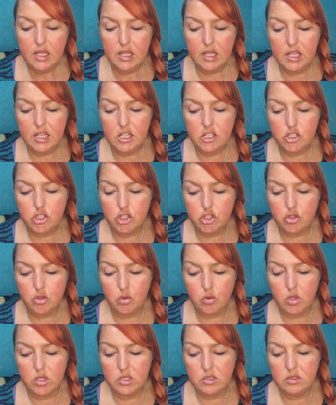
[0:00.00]
Each
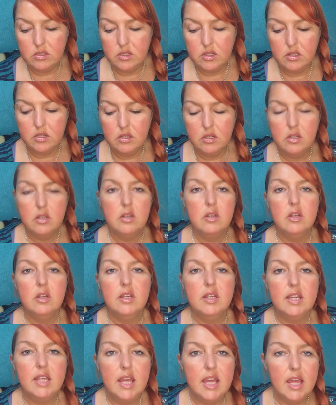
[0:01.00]
stone
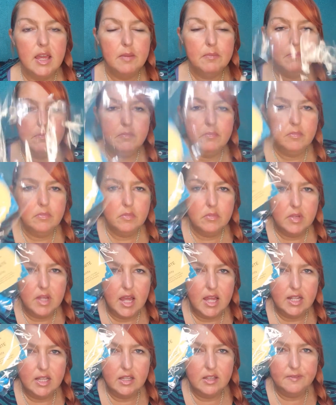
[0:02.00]
came
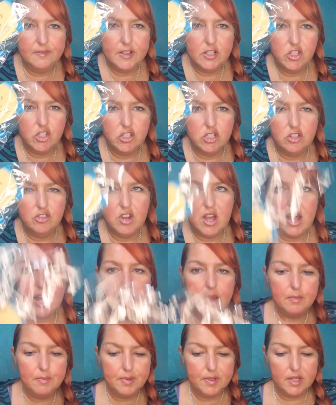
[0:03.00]
individually
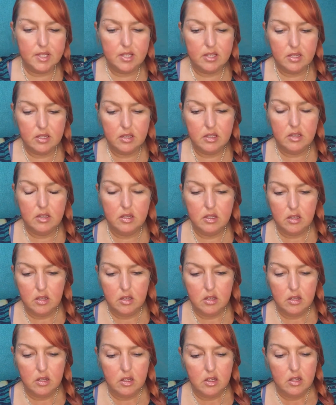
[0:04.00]

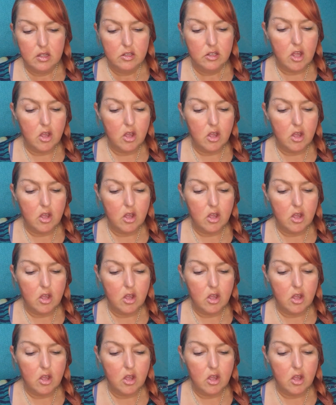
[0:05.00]
wrapped.